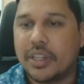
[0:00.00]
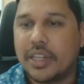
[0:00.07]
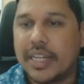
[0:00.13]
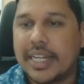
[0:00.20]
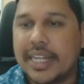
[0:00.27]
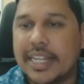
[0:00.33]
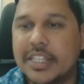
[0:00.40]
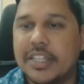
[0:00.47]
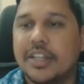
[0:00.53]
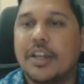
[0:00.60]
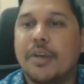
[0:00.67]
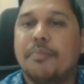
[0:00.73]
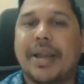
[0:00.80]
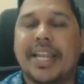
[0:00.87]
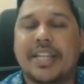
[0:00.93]
It is
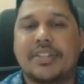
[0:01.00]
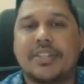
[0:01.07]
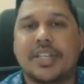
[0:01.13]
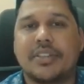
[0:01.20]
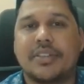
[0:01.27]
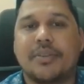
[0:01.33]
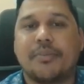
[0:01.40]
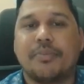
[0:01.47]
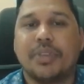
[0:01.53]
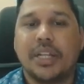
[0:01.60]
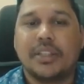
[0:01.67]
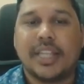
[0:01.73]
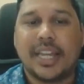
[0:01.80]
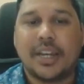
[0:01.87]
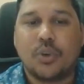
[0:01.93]
minus 6.
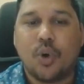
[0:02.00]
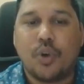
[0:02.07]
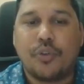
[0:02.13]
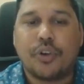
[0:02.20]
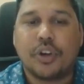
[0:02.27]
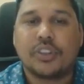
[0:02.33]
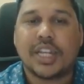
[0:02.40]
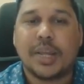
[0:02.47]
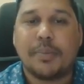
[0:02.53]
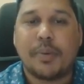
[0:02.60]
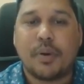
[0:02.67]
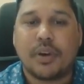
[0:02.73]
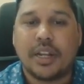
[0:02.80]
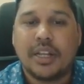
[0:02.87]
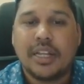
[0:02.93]
Then go for 3
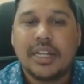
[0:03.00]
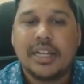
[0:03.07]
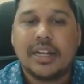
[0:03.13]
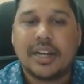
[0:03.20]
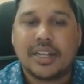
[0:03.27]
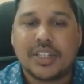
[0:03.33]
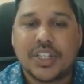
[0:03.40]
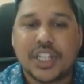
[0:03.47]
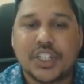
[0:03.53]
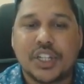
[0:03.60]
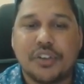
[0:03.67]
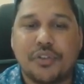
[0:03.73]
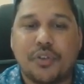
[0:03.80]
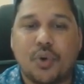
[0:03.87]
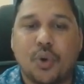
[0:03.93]
power
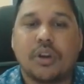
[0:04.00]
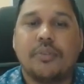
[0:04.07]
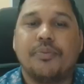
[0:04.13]
64.